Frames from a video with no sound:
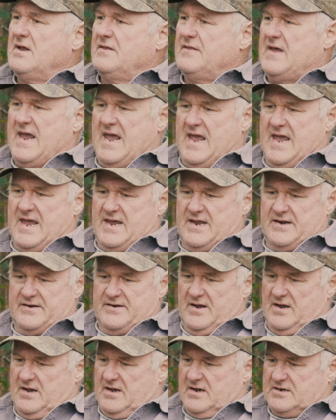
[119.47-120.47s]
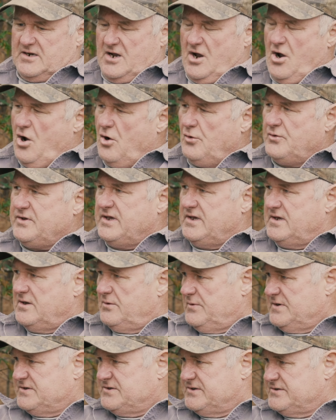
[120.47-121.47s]
They had Cahokia,
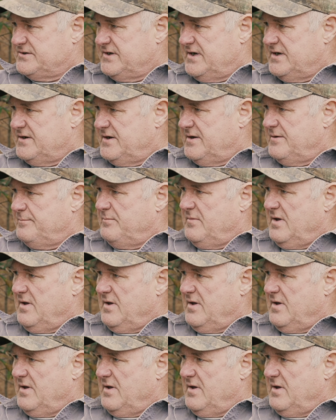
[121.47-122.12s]
which is in the